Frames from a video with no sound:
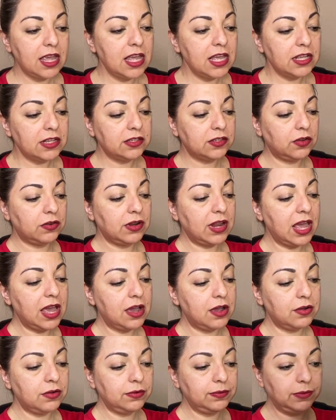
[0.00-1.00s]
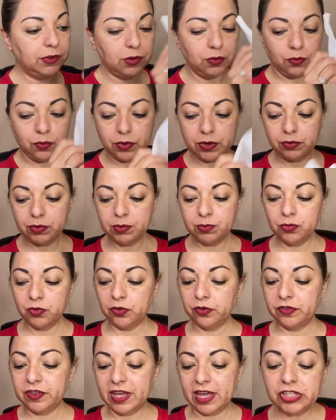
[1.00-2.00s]
So now we remove
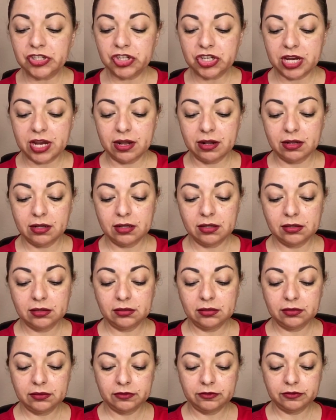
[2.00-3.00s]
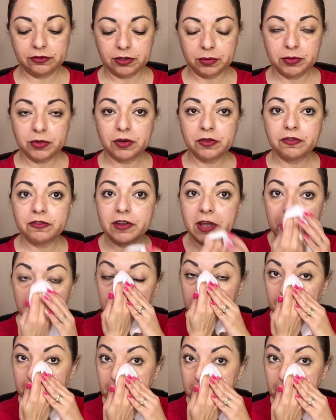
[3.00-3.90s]
the gel from your face.